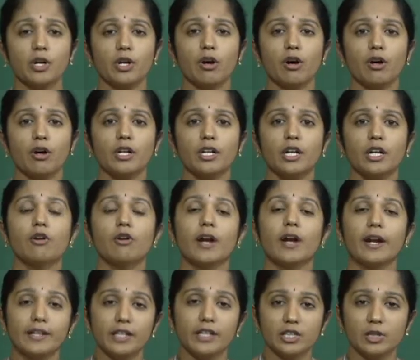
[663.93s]
the priority
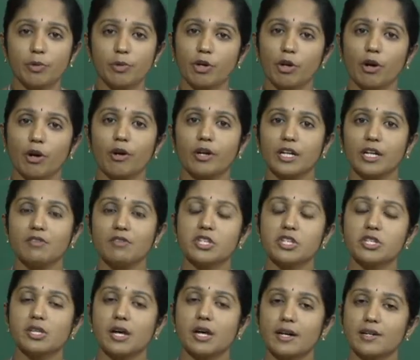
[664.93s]
or edit the priority
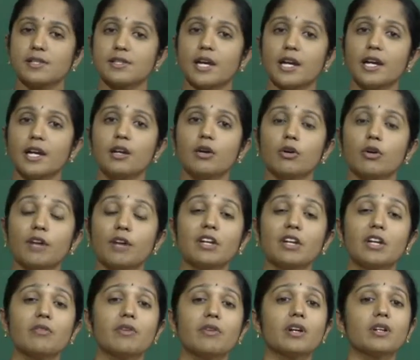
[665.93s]
which is assigned, okay,
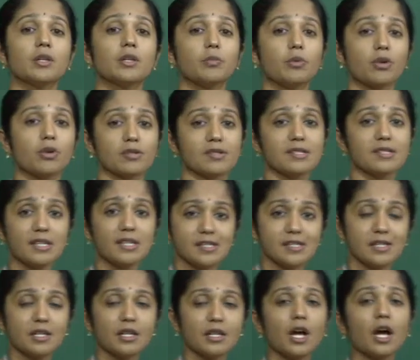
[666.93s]
whenever the processor
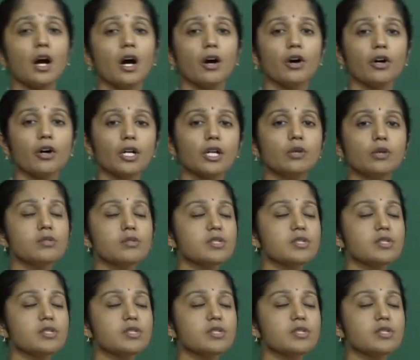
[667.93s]
is in, okay,